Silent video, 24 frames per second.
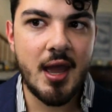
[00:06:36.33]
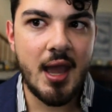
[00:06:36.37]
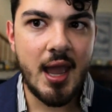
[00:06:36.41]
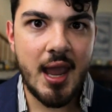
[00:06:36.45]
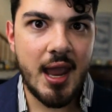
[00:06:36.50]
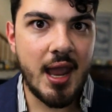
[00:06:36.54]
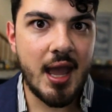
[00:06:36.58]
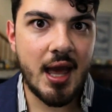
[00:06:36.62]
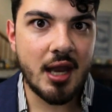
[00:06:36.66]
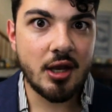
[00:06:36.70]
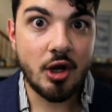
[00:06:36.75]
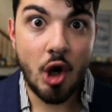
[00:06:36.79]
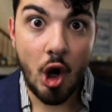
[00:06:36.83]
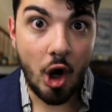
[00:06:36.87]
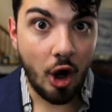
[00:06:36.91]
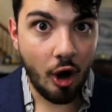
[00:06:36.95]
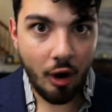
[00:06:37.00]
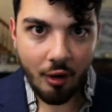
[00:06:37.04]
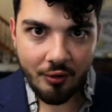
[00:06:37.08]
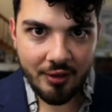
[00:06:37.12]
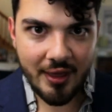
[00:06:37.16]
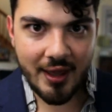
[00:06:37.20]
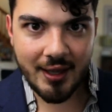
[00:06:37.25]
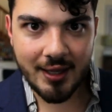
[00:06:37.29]
and
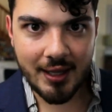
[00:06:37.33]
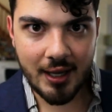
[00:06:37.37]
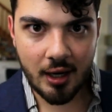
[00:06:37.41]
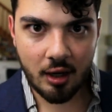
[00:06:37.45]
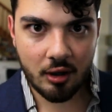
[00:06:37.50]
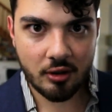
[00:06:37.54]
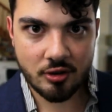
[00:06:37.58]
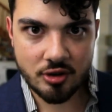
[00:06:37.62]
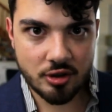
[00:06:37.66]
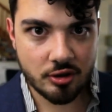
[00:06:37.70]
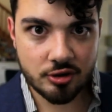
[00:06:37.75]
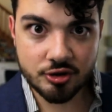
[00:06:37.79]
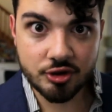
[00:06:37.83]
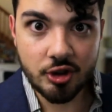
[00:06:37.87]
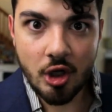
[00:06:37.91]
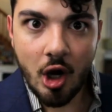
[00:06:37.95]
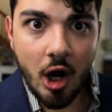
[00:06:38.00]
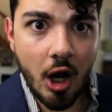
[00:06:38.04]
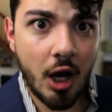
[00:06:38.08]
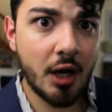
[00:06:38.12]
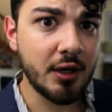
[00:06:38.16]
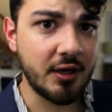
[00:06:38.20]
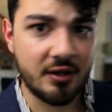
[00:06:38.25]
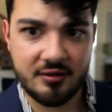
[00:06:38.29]
all that character is
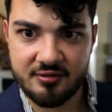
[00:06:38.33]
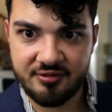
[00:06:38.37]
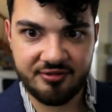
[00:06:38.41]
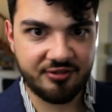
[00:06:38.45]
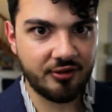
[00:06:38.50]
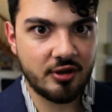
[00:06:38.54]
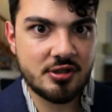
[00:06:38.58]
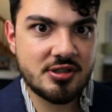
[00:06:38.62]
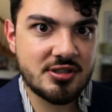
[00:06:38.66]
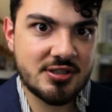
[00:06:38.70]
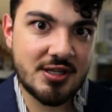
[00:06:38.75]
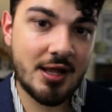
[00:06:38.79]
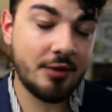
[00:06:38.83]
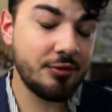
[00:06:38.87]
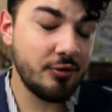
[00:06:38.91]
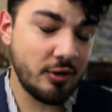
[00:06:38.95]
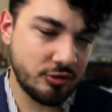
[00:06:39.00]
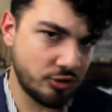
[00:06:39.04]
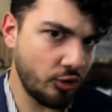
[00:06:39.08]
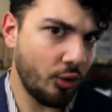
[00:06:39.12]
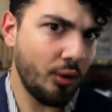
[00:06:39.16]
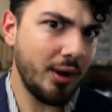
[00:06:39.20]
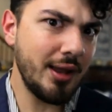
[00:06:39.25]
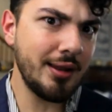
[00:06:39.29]
gone. It's flushed down the
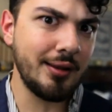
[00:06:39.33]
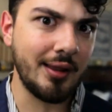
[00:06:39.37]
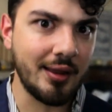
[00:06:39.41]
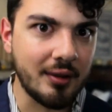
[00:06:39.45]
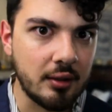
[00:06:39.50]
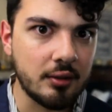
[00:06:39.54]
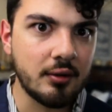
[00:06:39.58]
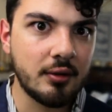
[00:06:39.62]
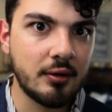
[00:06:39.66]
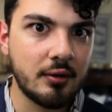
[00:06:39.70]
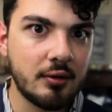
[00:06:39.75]
toilet.